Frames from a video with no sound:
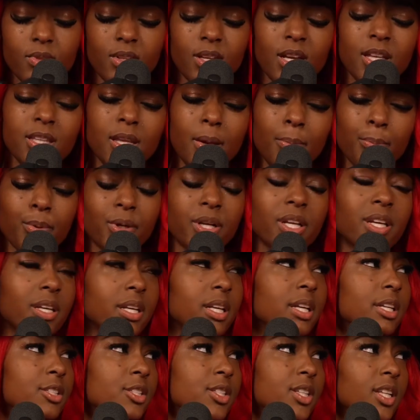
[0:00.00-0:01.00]
and then bring it
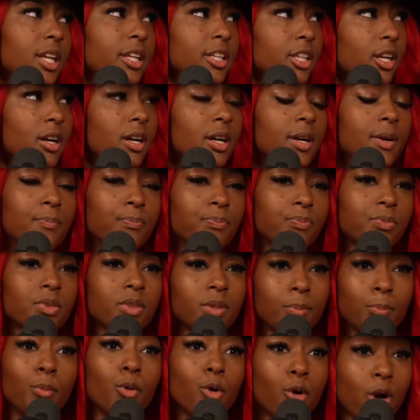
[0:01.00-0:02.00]
into like
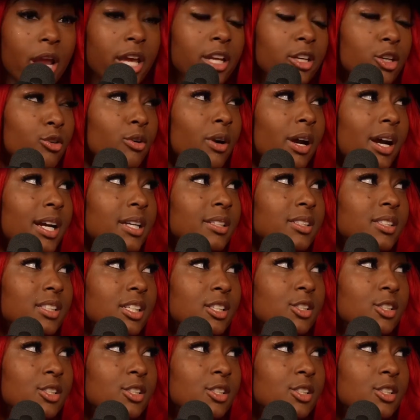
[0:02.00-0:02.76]
Miranda rights.